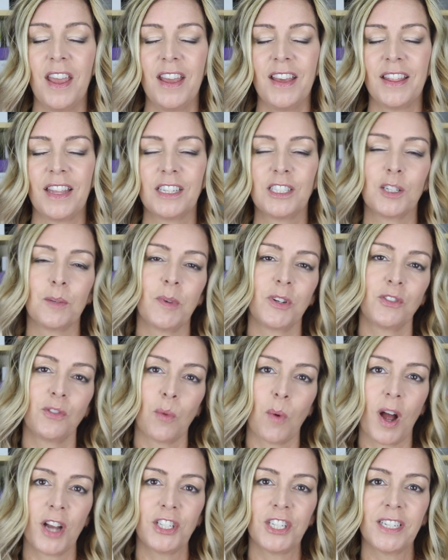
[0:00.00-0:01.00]
Thanks so much
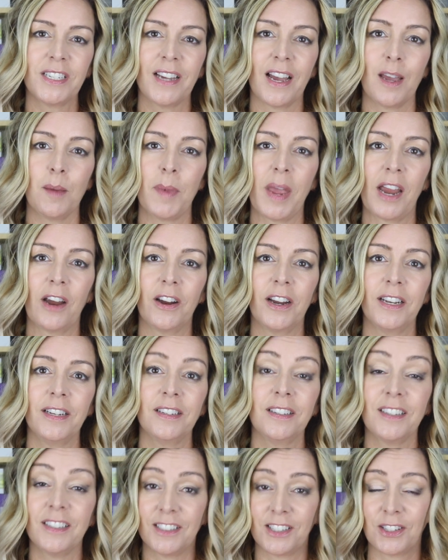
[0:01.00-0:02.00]
for watching. I'm
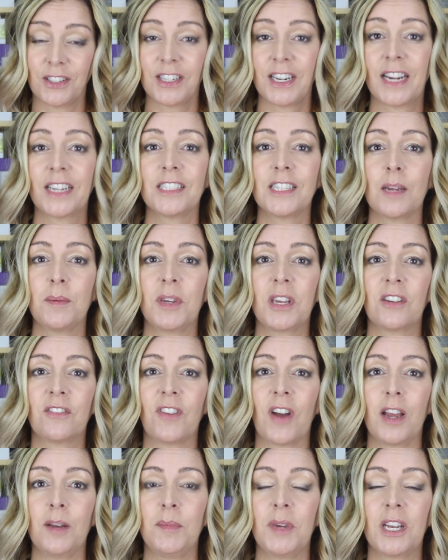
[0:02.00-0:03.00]
Erin. Until the next time, you can
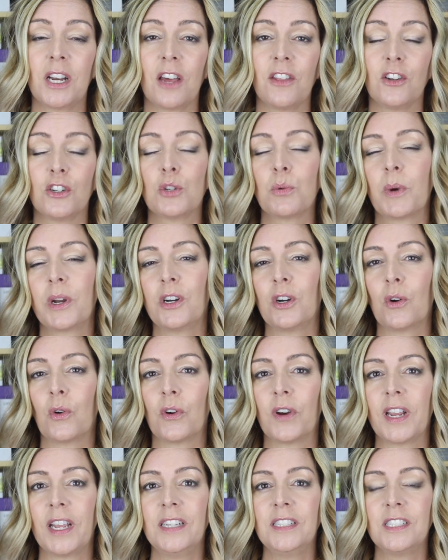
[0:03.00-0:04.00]
find me on either Twitter
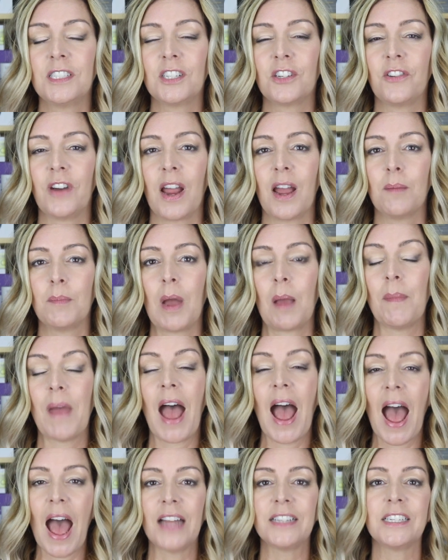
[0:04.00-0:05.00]
or Instagram. I'm
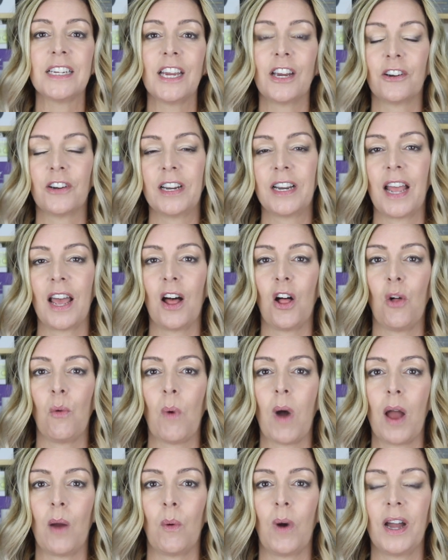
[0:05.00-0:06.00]
at
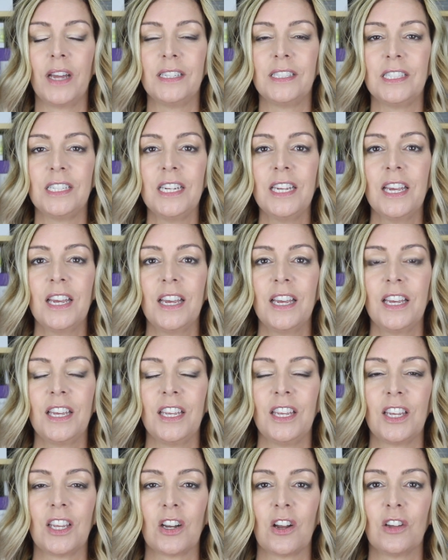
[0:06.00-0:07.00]
ErinLYYC.
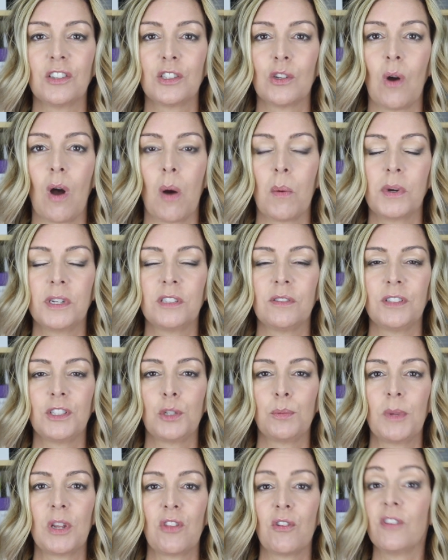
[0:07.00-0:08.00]
You can also always
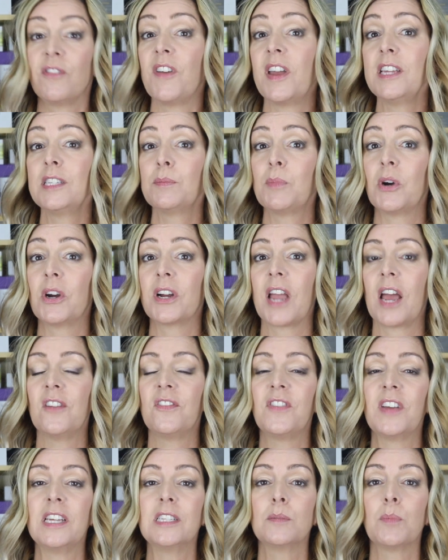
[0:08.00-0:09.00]
reach me through Facebook
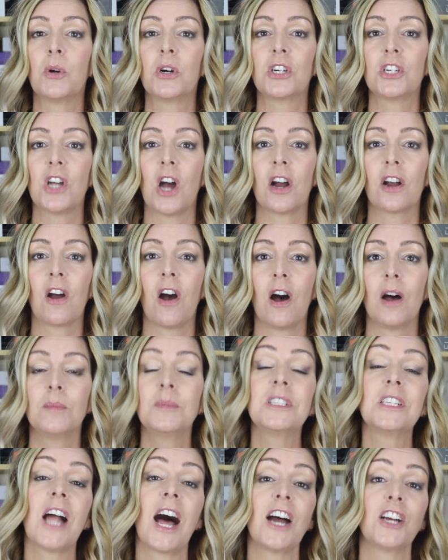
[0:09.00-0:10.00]
at facebook.com
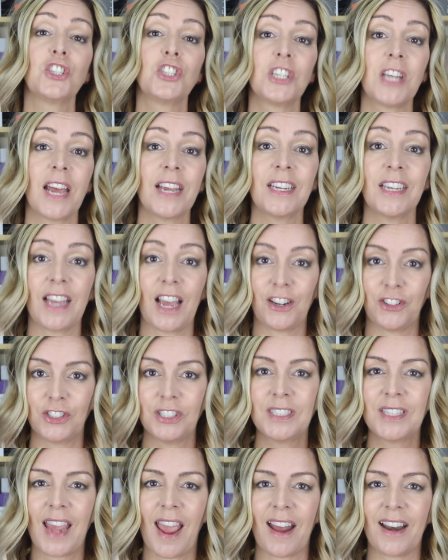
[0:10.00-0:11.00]
slash
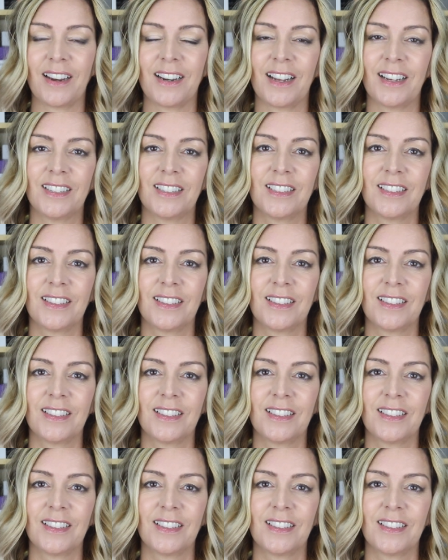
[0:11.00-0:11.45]
techgadgetscanada.